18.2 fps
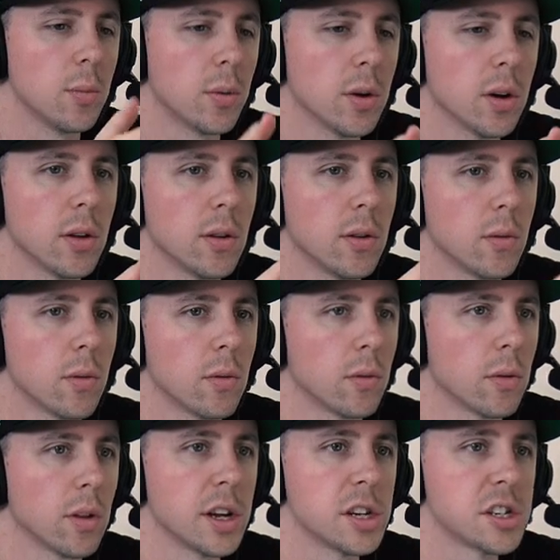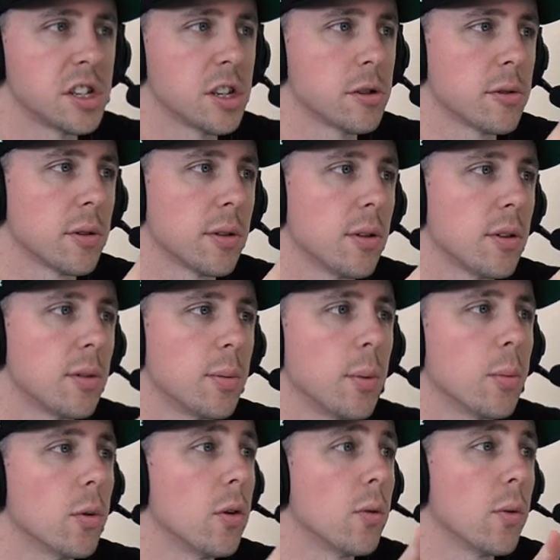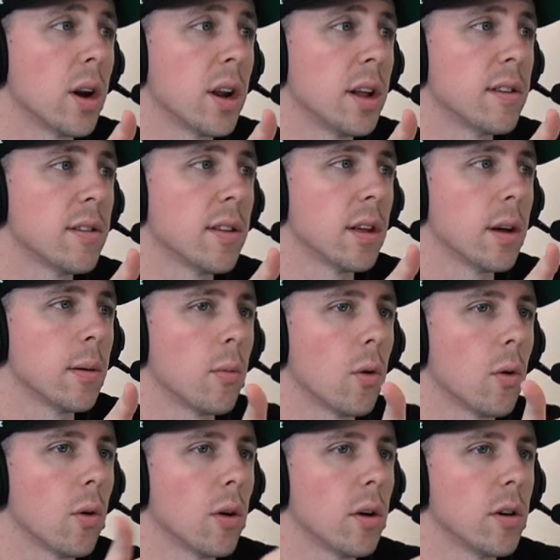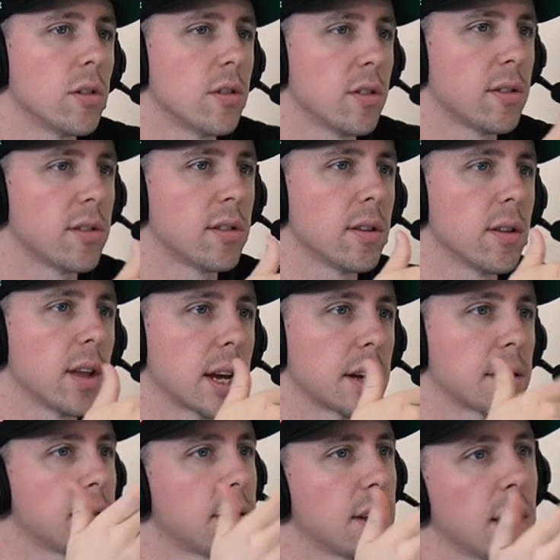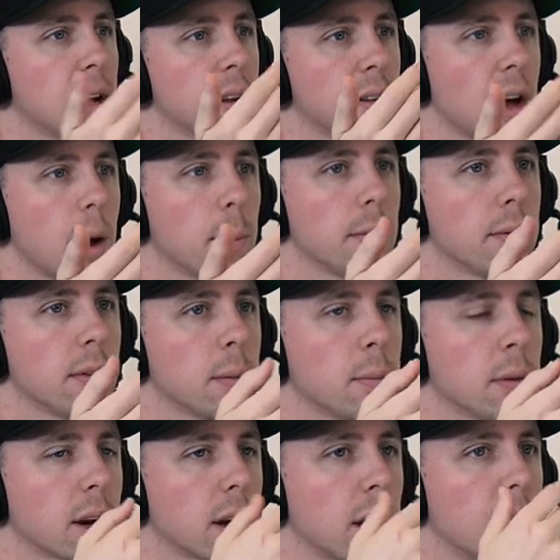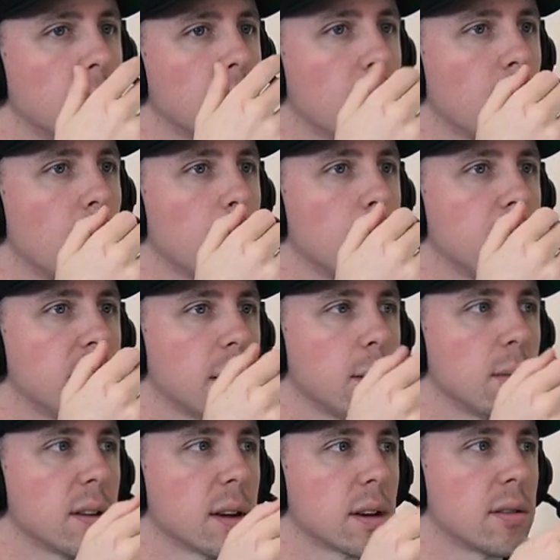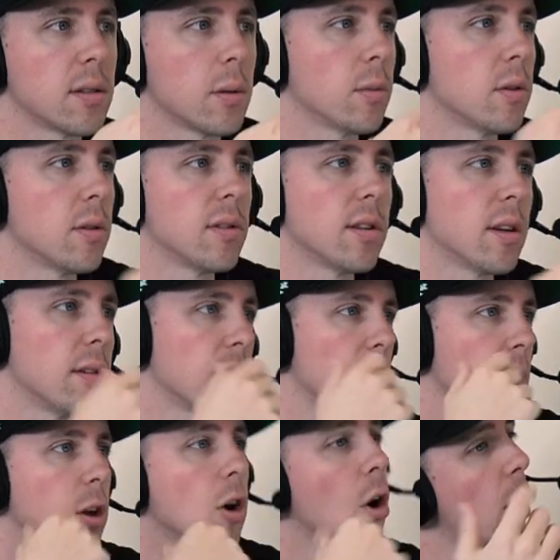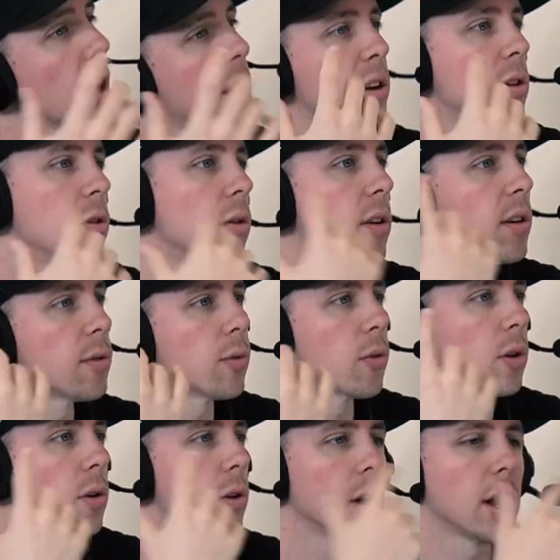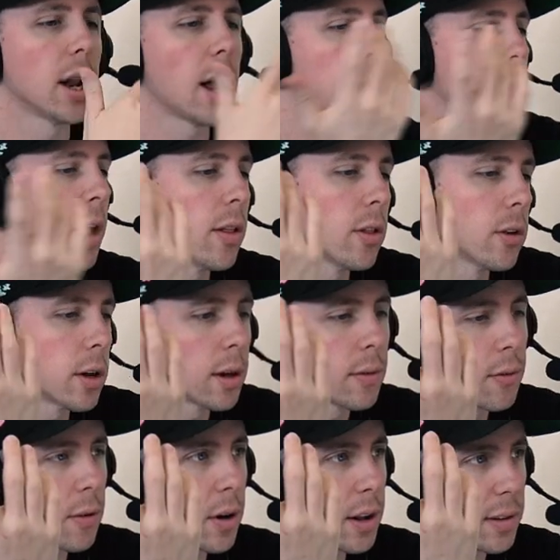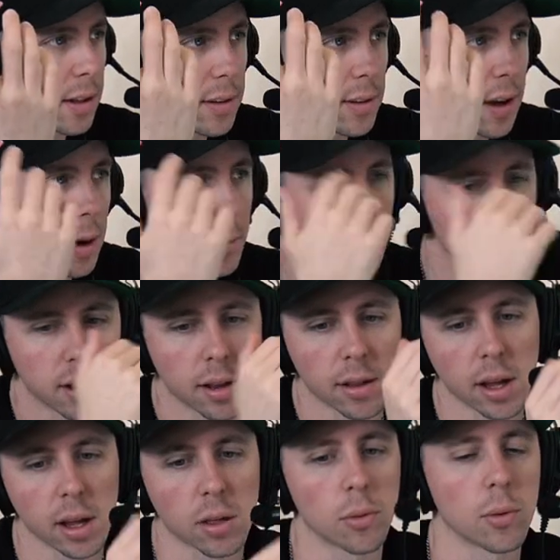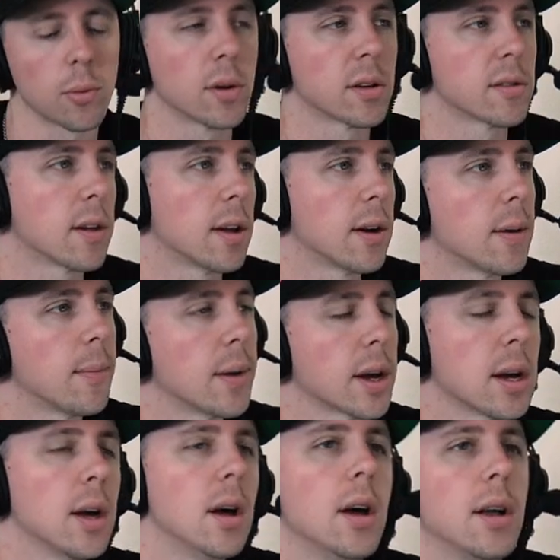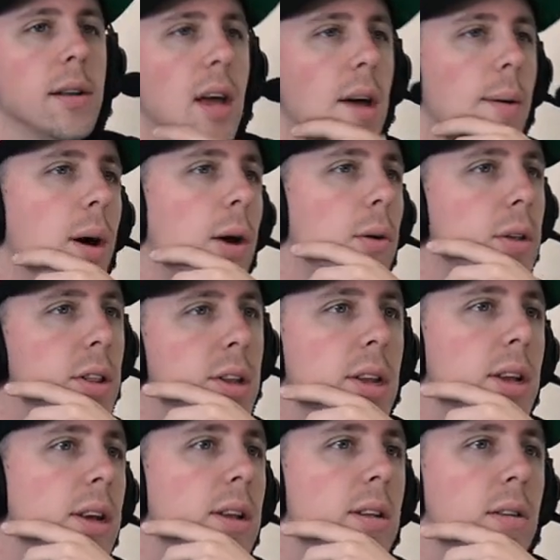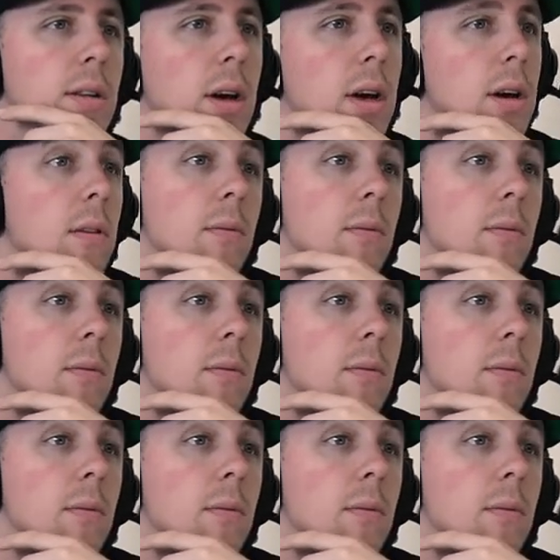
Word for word: you build relationships with those people, you run into them, or just to like stay on top of them. Like, I don't know how many times like someone says like, "Yo, I can do this for you," and I'm not looking for it at that time, but then like three weeks later, I'm like, "Damn, I really need."